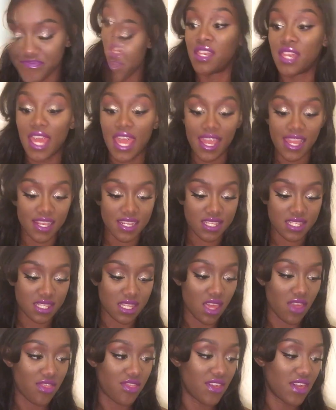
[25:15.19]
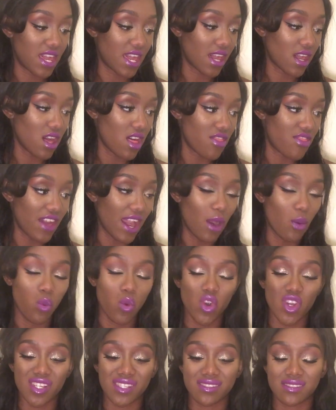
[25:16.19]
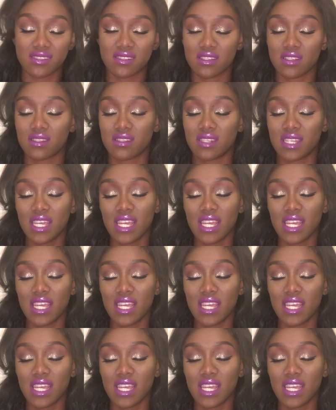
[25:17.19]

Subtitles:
Next thing that was just,